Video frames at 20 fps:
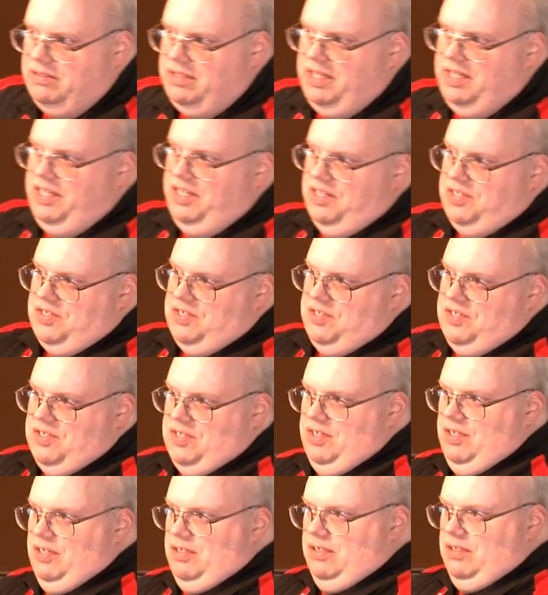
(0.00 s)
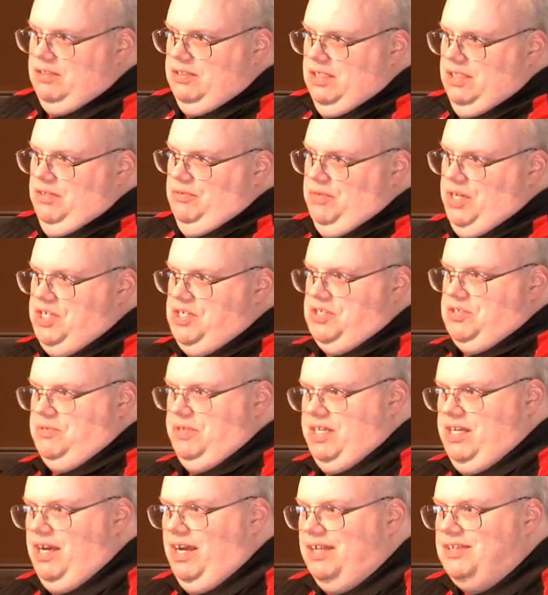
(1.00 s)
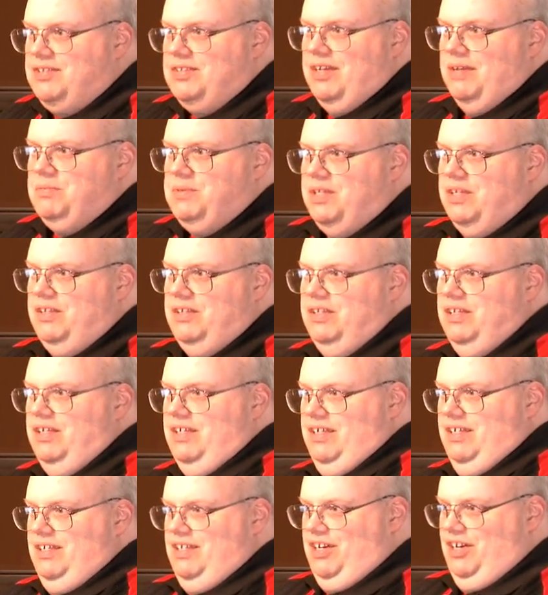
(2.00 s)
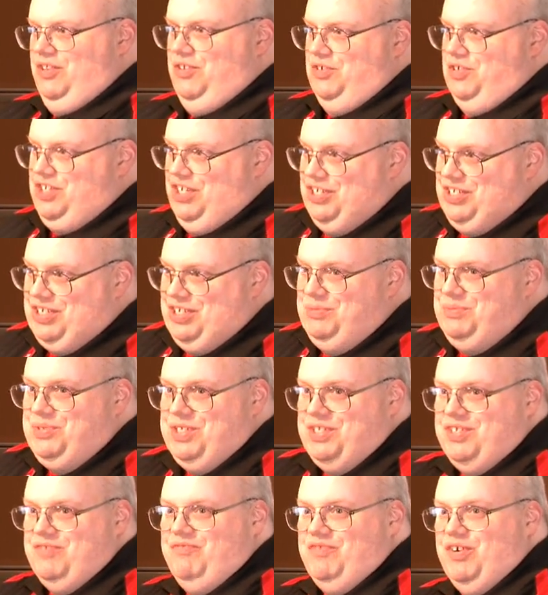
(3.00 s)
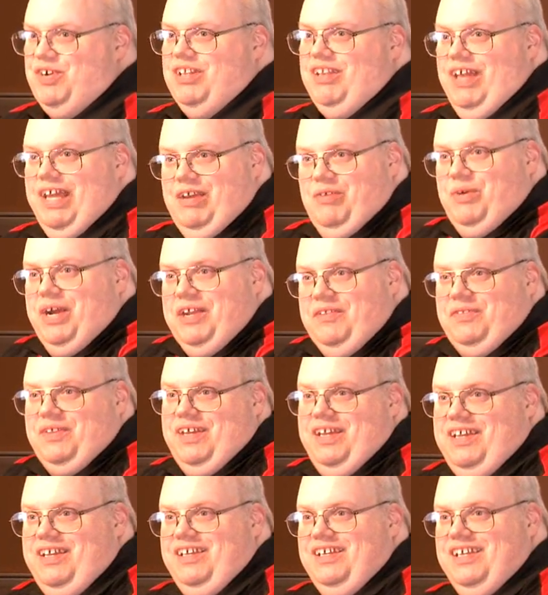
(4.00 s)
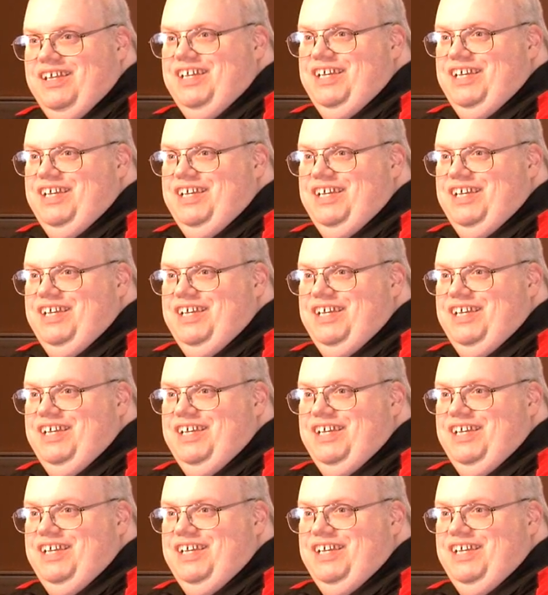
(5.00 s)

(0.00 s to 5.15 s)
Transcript: Ineos is the uh, registry concept on other systems. It's a very lightweight thing.